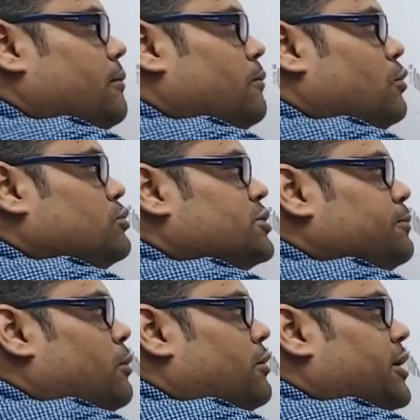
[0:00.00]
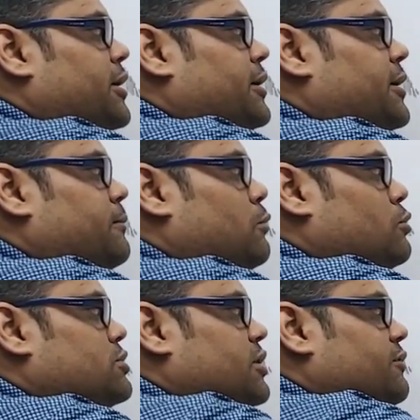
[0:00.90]
most important and
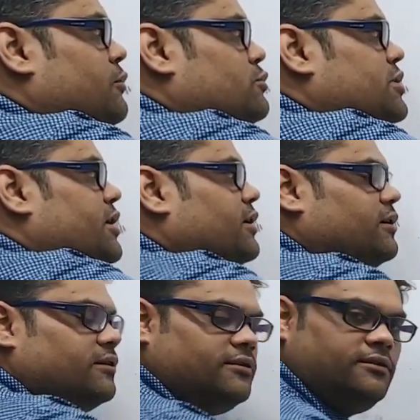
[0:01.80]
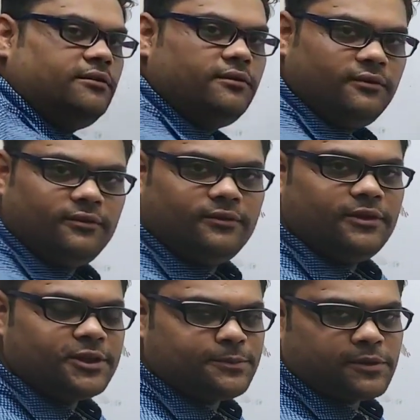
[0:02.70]
most confusing,
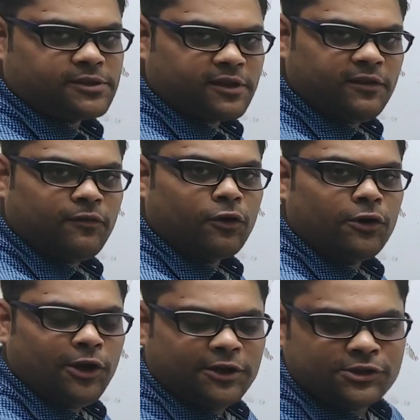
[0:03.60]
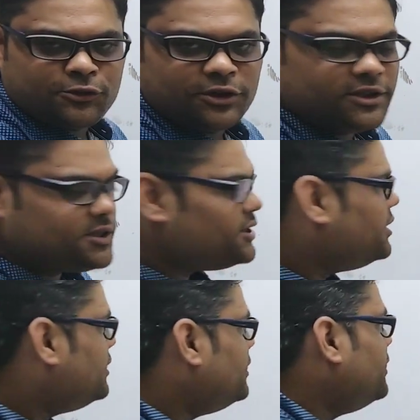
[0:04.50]
especially for NEET students,
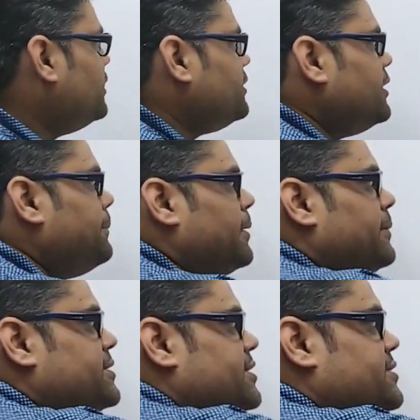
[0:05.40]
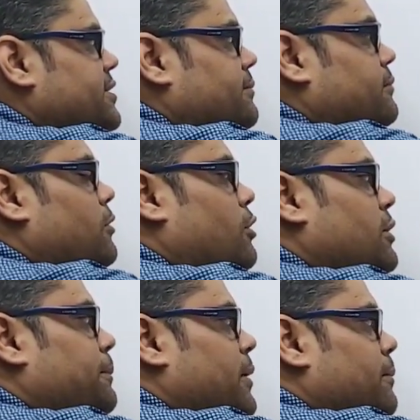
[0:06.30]
the pigment system or
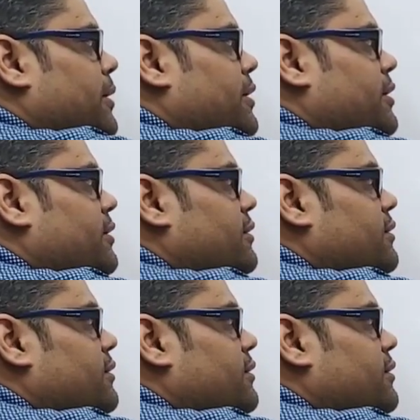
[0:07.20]
the pigment